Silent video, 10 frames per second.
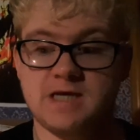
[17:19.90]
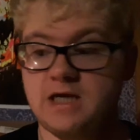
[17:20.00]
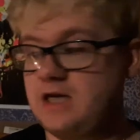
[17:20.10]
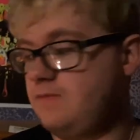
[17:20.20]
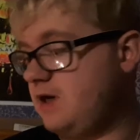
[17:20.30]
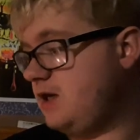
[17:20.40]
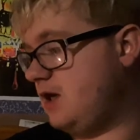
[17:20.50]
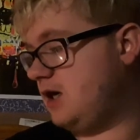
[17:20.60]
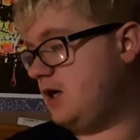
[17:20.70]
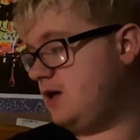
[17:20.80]
Anyway,
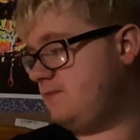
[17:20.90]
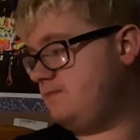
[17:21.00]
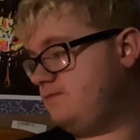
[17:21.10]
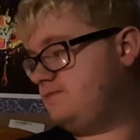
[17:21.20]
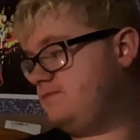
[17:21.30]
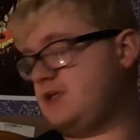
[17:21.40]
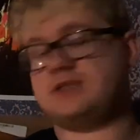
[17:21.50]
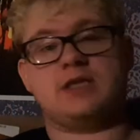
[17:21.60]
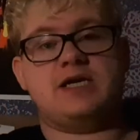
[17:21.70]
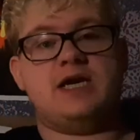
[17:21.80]
um,
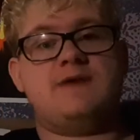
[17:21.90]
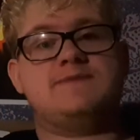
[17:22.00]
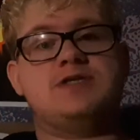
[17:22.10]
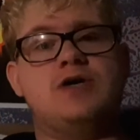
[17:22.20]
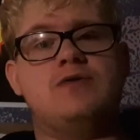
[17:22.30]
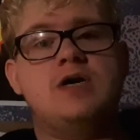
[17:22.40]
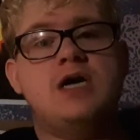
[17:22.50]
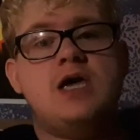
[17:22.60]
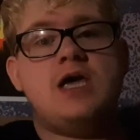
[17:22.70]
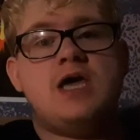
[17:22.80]
that's all I have. So,
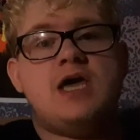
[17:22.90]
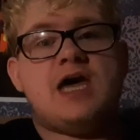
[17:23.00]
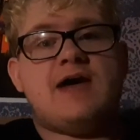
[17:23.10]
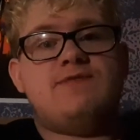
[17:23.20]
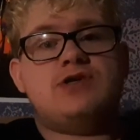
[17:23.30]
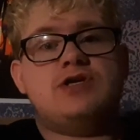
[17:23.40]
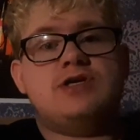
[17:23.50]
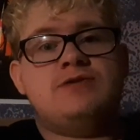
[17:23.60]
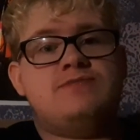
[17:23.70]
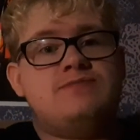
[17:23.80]
have a
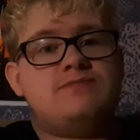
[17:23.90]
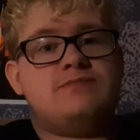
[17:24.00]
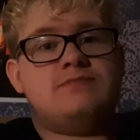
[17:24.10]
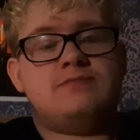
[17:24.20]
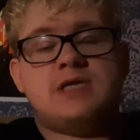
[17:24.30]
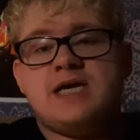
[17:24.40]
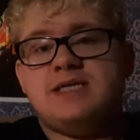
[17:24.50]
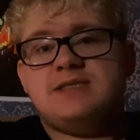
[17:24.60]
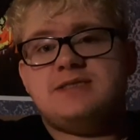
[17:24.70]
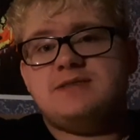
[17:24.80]
good
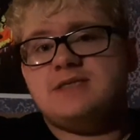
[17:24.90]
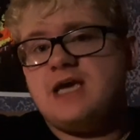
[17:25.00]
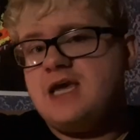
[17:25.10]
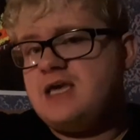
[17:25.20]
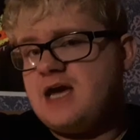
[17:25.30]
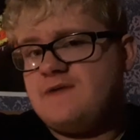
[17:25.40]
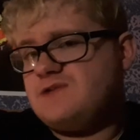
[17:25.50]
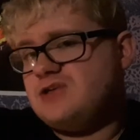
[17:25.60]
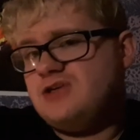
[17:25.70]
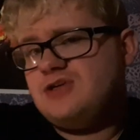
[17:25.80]
night, day,
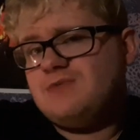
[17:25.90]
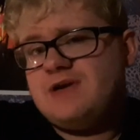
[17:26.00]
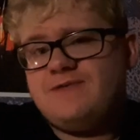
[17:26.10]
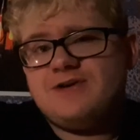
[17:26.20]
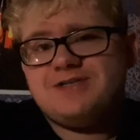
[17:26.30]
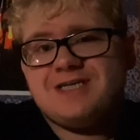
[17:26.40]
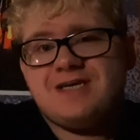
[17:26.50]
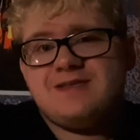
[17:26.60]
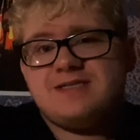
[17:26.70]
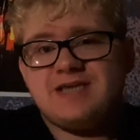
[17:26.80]
afternoon, whenever you're
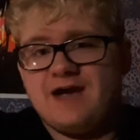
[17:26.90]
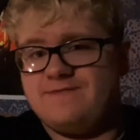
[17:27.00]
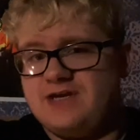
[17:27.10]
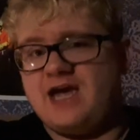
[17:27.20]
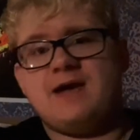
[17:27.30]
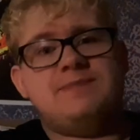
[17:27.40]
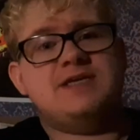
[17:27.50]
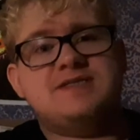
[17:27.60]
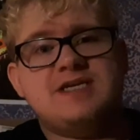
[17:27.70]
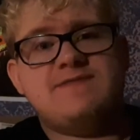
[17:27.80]
seeing this, have a happy
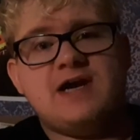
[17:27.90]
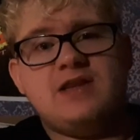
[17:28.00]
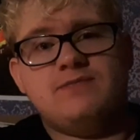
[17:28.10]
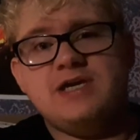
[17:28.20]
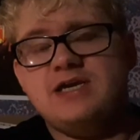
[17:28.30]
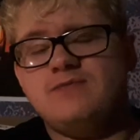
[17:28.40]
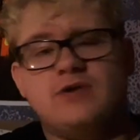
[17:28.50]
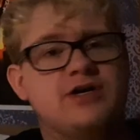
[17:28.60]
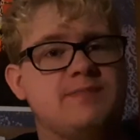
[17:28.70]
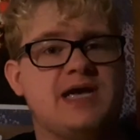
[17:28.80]
and safe Halloween.
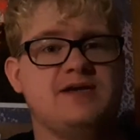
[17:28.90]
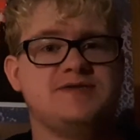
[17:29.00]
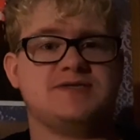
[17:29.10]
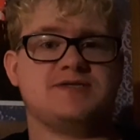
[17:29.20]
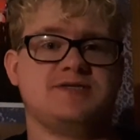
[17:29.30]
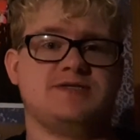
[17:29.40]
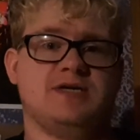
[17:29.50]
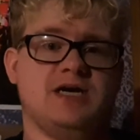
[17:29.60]
Wear your masks.